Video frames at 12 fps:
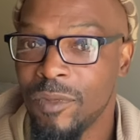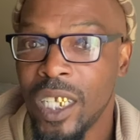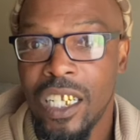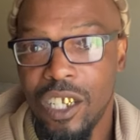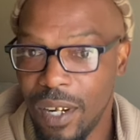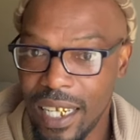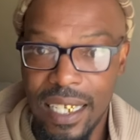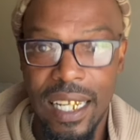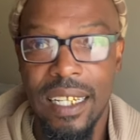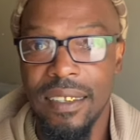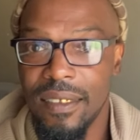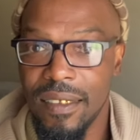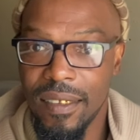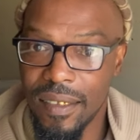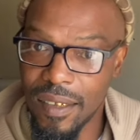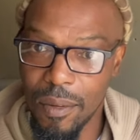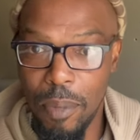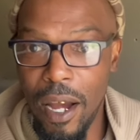So that's it.
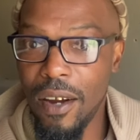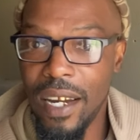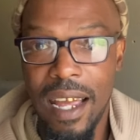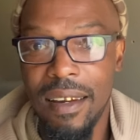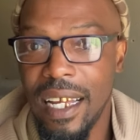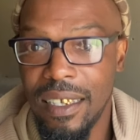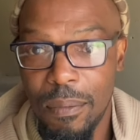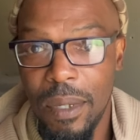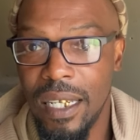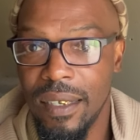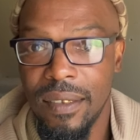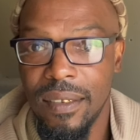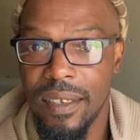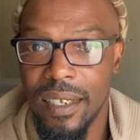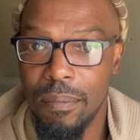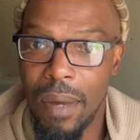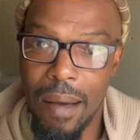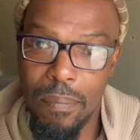Bear named after me. It's
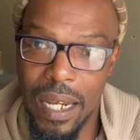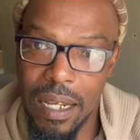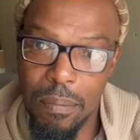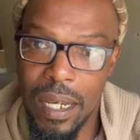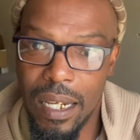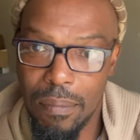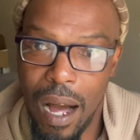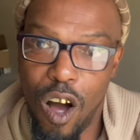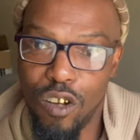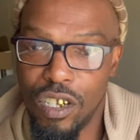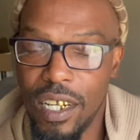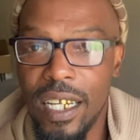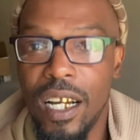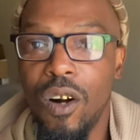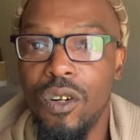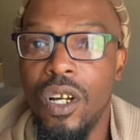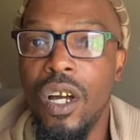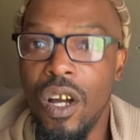my mini-me, my alter ego,
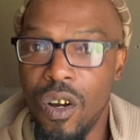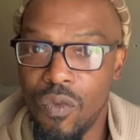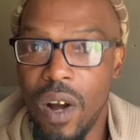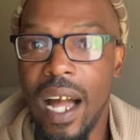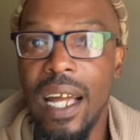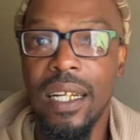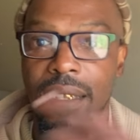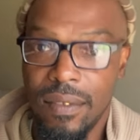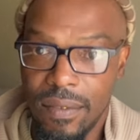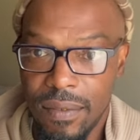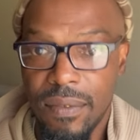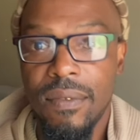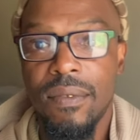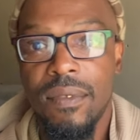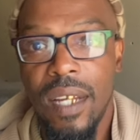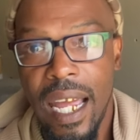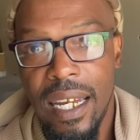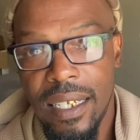right?
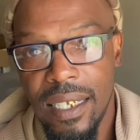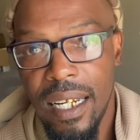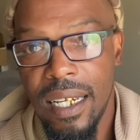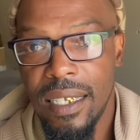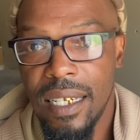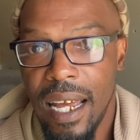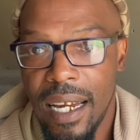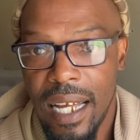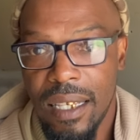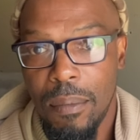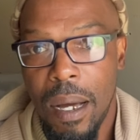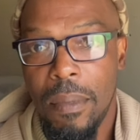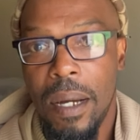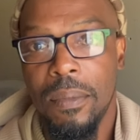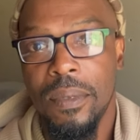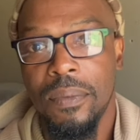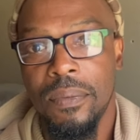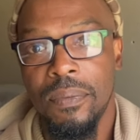Edna Jean is named after my mama.
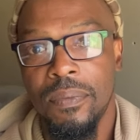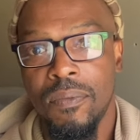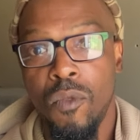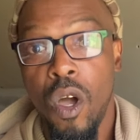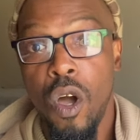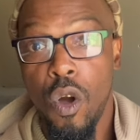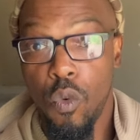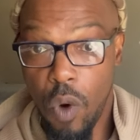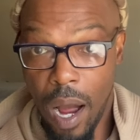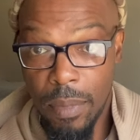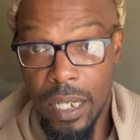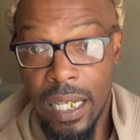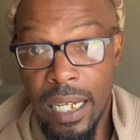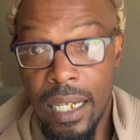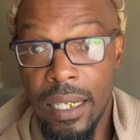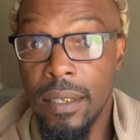Robert Lee